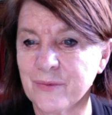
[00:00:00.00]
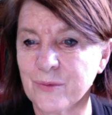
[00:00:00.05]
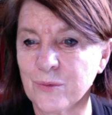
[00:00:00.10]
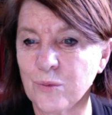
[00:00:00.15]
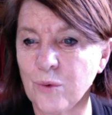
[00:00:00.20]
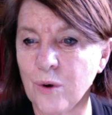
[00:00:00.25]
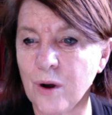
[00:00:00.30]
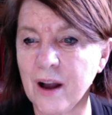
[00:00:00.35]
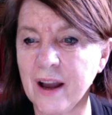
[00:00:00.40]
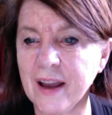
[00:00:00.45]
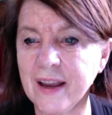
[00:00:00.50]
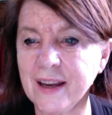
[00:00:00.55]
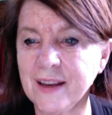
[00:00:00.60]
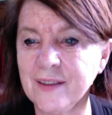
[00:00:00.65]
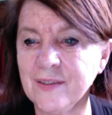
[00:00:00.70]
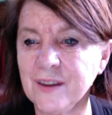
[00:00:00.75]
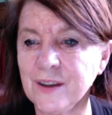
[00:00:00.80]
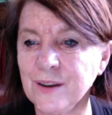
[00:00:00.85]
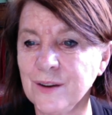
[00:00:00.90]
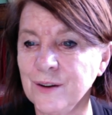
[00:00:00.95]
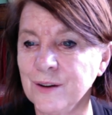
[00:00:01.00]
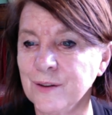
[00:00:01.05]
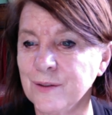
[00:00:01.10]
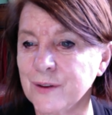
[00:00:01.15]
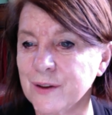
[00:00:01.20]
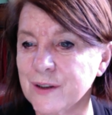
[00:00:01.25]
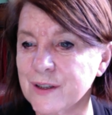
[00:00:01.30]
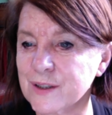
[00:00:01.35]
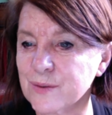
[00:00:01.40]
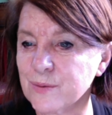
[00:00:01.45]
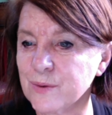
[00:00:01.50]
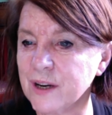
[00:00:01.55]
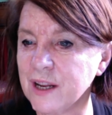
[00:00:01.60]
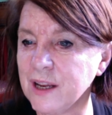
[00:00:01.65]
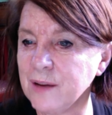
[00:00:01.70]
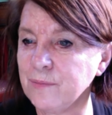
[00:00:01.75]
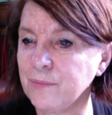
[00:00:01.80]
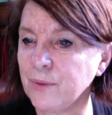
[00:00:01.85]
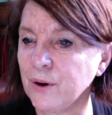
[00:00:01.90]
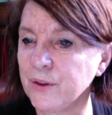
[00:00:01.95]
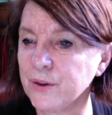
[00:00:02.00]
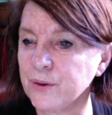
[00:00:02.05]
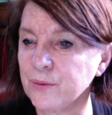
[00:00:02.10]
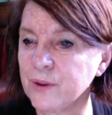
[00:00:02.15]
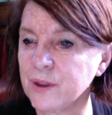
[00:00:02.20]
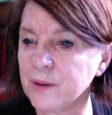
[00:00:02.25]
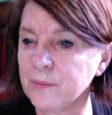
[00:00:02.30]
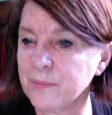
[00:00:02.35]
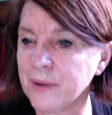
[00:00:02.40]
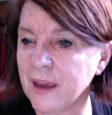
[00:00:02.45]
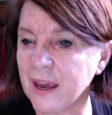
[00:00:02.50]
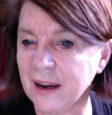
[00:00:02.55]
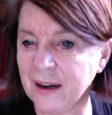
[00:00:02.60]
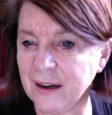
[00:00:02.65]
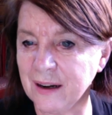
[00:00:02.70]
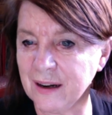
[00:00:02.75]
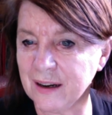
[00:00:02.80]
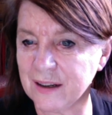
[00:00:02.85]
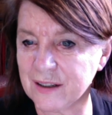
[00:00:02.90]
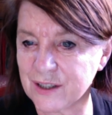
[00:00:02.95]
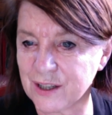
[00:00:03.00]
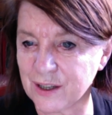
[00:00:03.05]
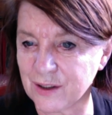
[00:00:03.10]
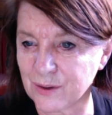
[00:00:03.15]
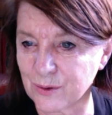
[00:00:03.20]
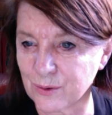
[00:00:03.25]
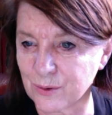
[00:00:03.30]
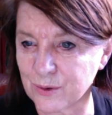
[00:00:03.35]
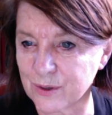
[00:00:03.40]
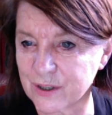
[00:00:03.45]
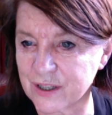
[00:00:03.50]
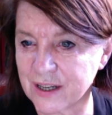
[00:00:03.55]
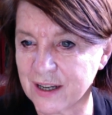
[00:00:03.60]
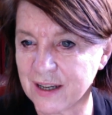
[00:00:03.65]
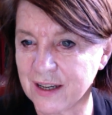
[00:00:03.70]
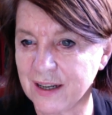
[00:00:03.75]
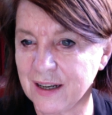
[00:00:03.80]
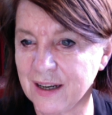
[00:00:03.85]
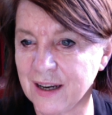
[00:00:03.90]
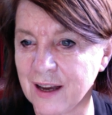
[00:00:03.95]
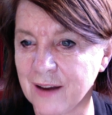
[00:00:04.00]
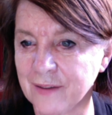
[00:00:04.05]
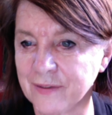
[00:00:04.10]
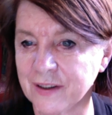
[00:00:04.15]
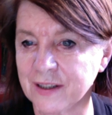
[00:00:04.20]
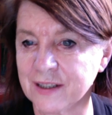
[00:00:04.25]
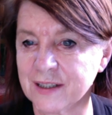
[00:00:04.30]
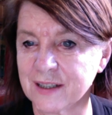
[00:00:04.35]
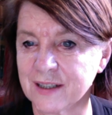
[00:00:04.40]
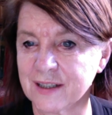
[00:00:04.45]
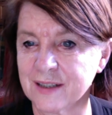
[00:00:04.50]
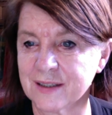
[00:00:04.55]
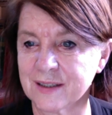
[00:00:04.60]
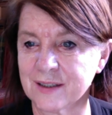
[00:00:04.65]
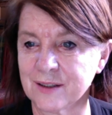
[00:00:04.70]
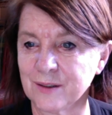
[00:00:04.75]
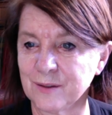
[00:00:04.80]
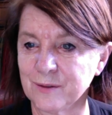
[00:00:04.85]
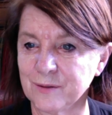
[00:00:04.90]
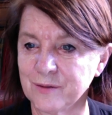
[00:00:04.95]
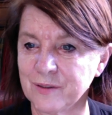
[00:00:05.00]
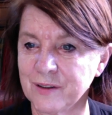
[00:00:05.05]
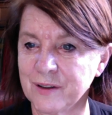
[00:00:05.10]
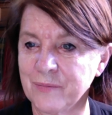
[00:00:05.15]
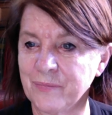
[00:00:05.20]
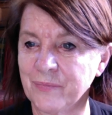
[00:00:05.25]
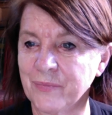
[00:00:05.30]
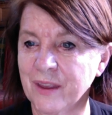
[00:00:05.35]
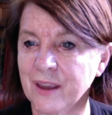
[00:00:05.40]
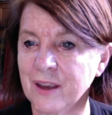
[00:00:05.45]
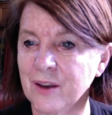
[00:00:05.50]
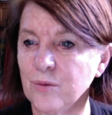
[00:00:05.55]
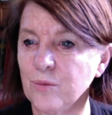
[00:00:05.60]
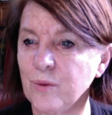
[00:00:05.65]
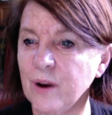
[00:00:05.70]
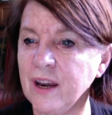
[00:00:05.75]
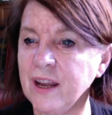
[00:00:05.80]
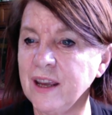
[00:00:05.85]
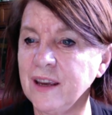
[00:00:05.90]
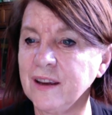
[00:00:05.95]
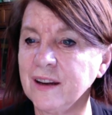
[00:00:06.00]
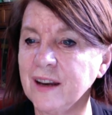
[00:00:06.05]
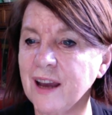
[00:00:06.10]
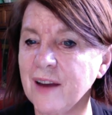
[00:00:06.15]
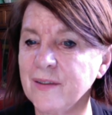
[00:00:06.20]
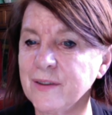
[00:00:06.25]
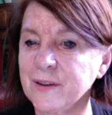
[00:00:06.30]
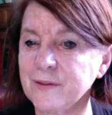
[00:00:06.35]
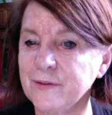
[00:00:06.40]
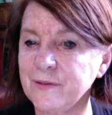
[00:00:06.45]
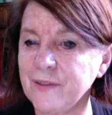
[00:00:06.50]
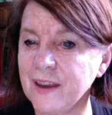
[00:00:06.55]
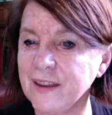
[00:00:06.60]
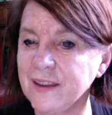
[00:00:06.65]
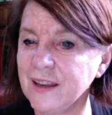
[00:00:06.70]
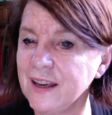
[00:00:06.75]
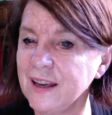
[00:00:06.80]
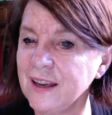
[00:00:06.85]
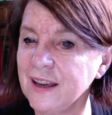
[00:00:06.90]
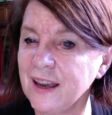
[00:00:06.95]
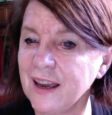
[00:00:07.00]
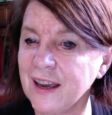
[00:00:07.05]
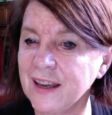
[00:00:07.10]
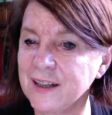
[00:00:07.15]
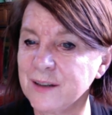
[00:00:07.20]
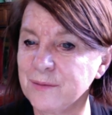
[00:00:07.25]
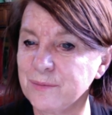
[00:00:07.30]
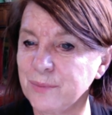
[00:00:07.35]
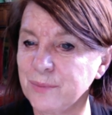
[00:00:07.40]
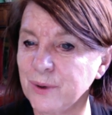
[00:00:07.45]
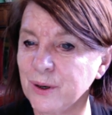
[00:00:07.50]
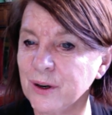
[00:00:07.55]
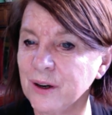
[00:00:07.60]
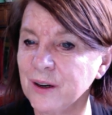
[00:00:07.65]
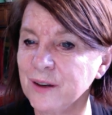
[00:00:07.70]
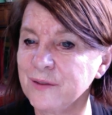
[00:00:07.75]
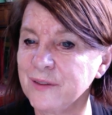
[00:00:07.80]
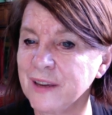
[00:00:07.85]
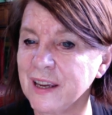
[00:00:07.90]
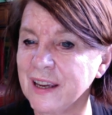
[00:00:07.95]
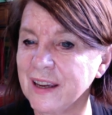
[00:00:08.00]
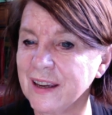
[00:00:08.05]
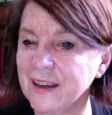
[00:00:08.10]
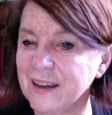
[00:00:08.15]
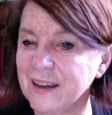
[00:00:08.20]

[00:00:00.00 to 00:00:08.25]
Why in the universe would he bother with a pen, she thought, laughing to herself, when he could have a feather and a bottle of ink?